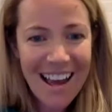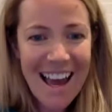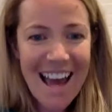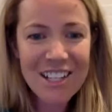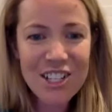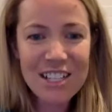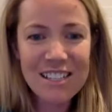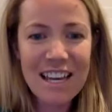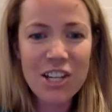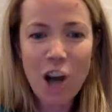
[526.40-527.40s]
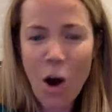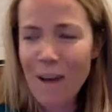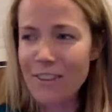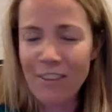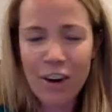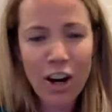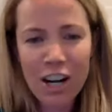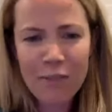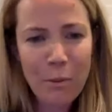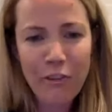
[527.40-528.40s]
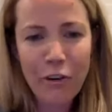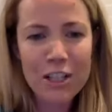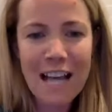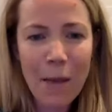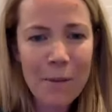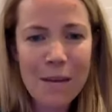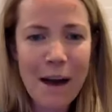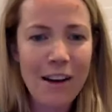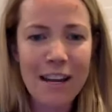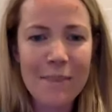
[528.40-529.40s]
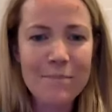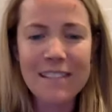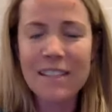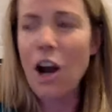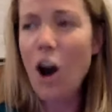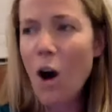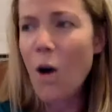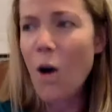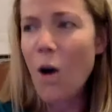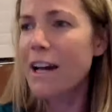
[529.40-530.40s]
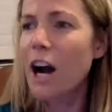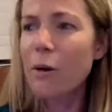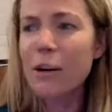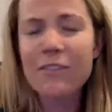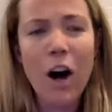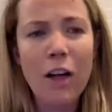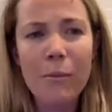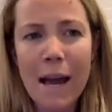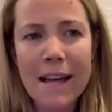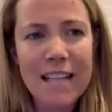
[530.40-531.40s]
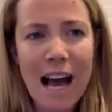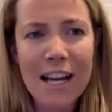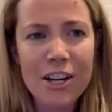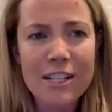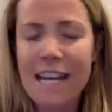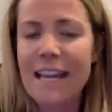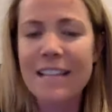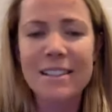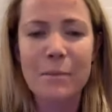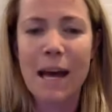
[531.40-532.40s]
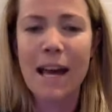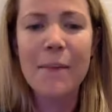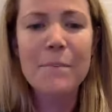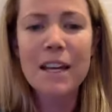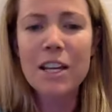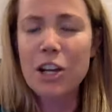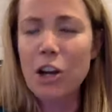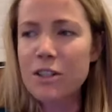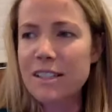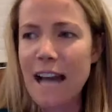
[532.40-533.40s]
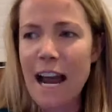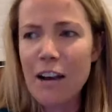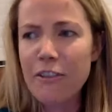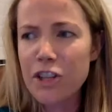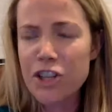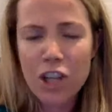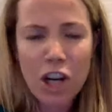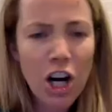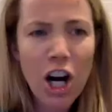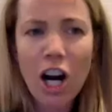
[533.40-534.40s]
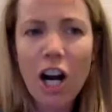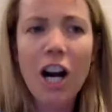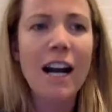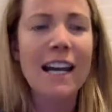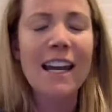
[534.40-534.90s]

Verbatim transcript: And she said, No, I've never heard of it before. Tell me about it. And I said, Oh, you know, it got rid of all my tiredness and my, you know, desire for sugar and